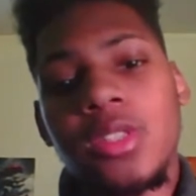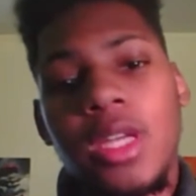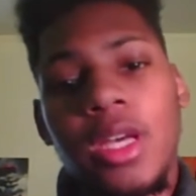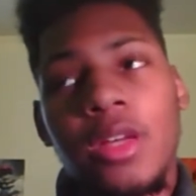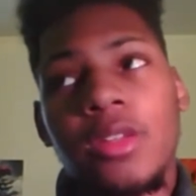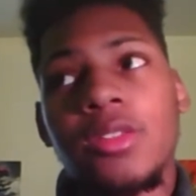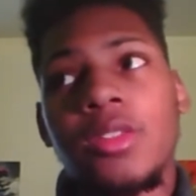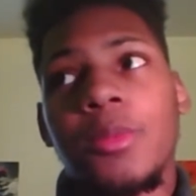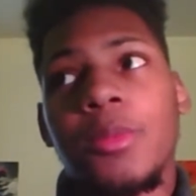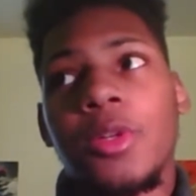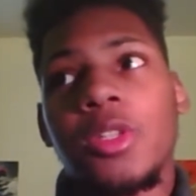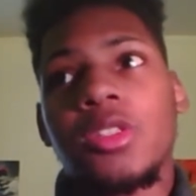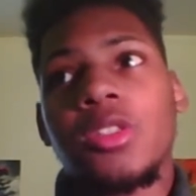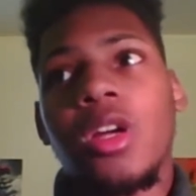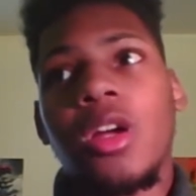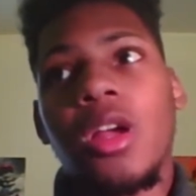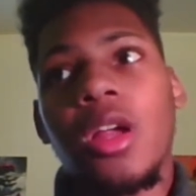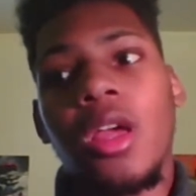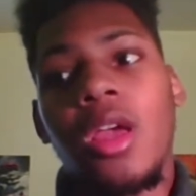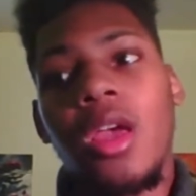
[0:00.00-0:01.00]
So I'm going to
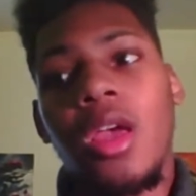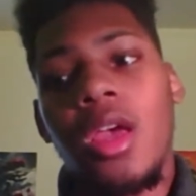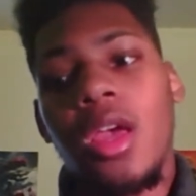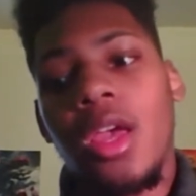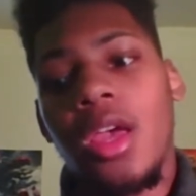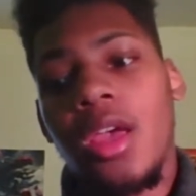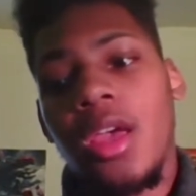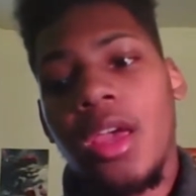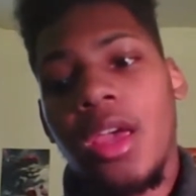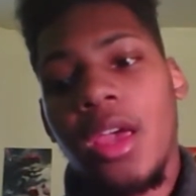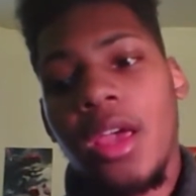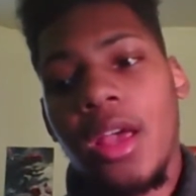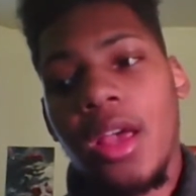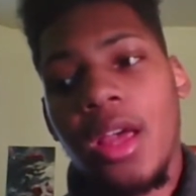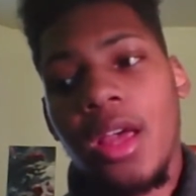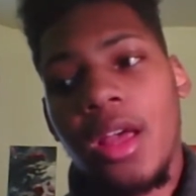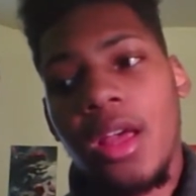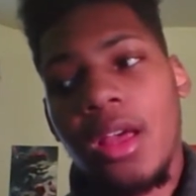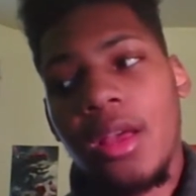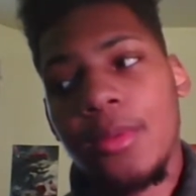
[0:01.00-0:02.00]
start
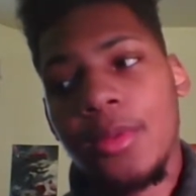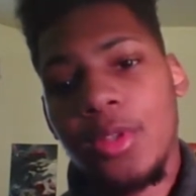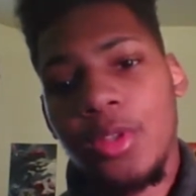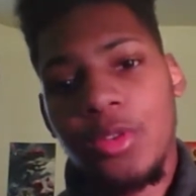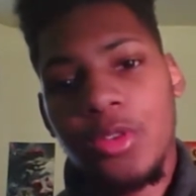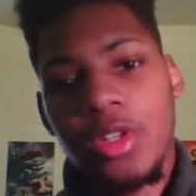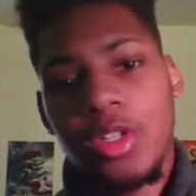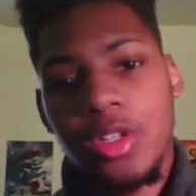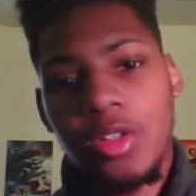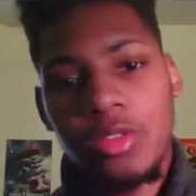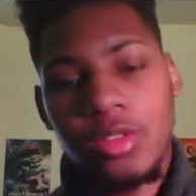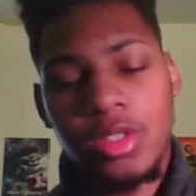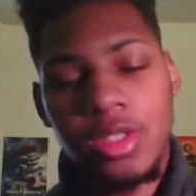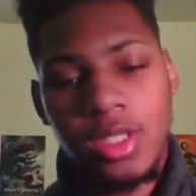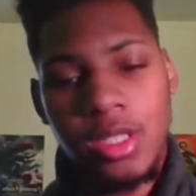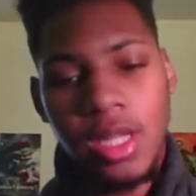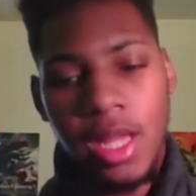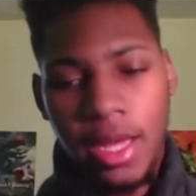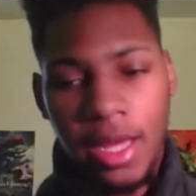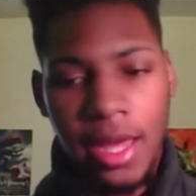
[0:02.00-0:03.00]
doing those,
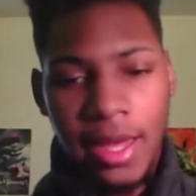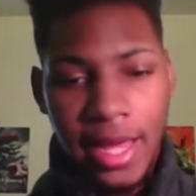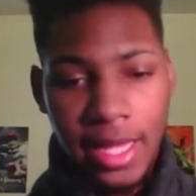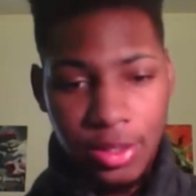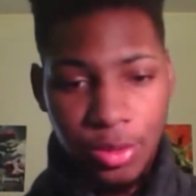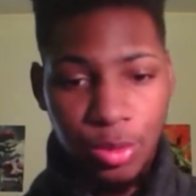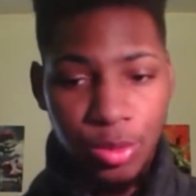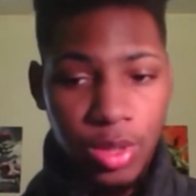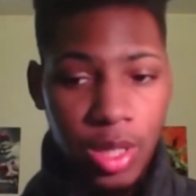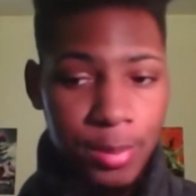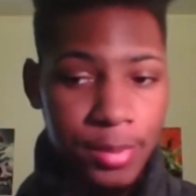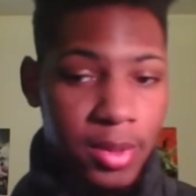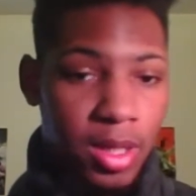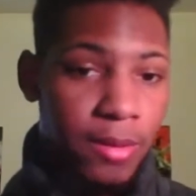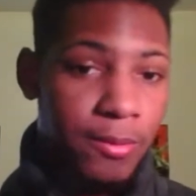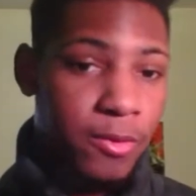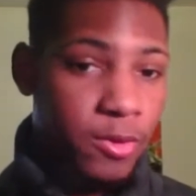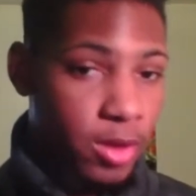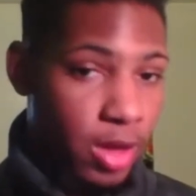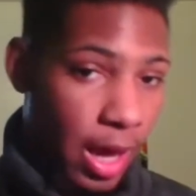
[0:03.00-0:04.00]
and like I got two up, and I'm
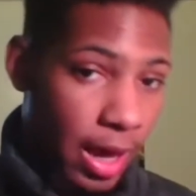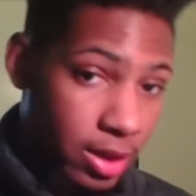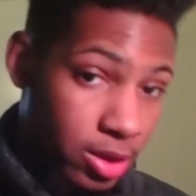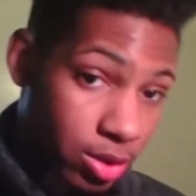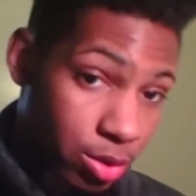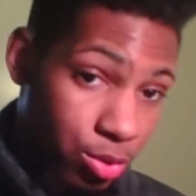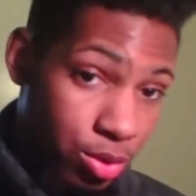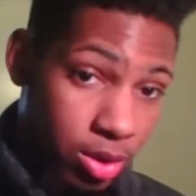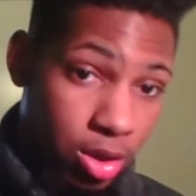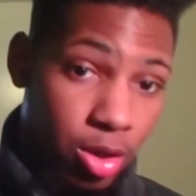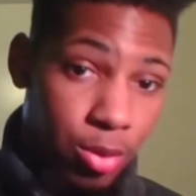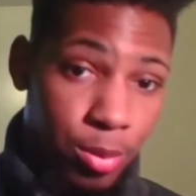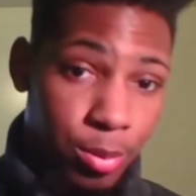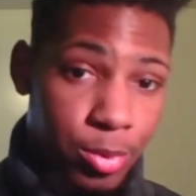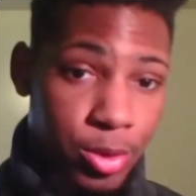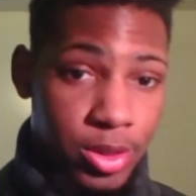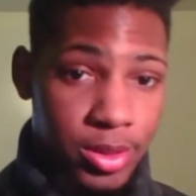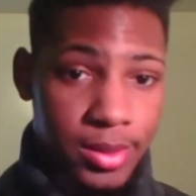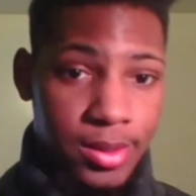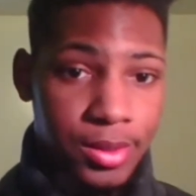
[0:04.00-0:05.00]
going to actually do a third one
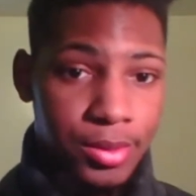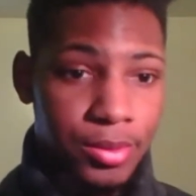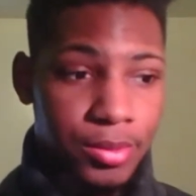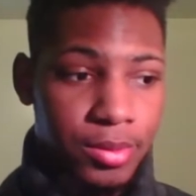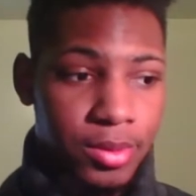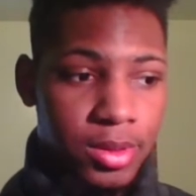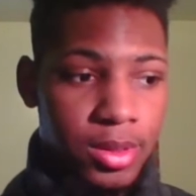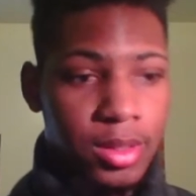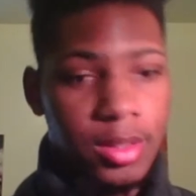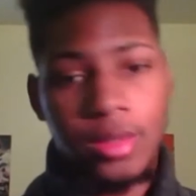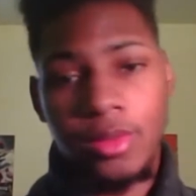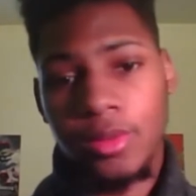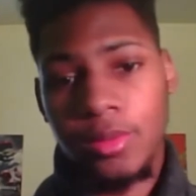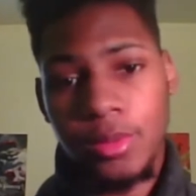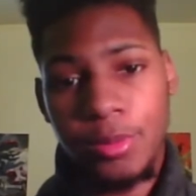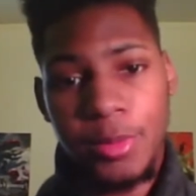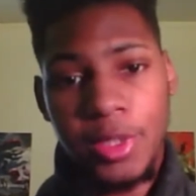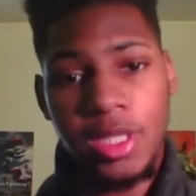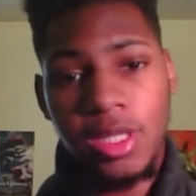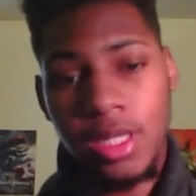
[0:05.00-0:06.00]
pretty soon. So
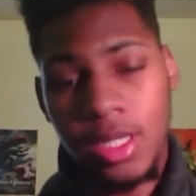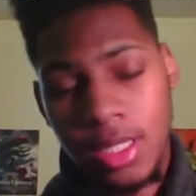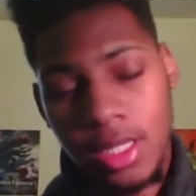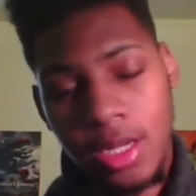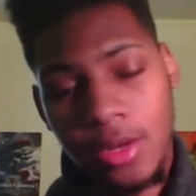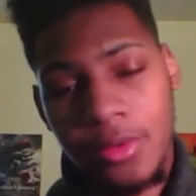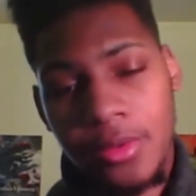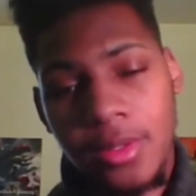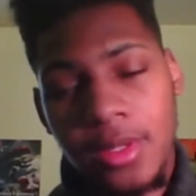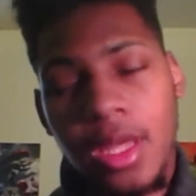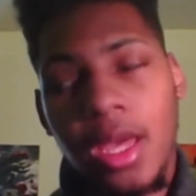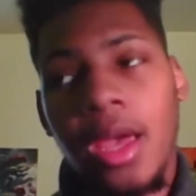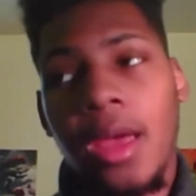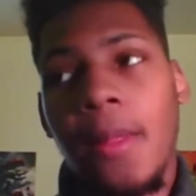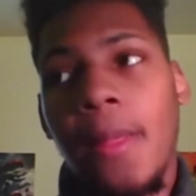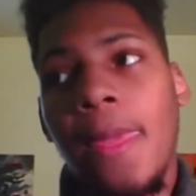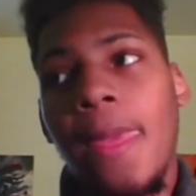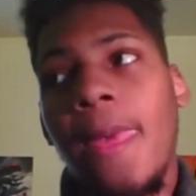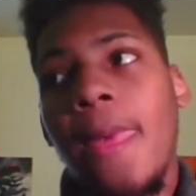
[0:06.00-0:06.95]
be looking out for that.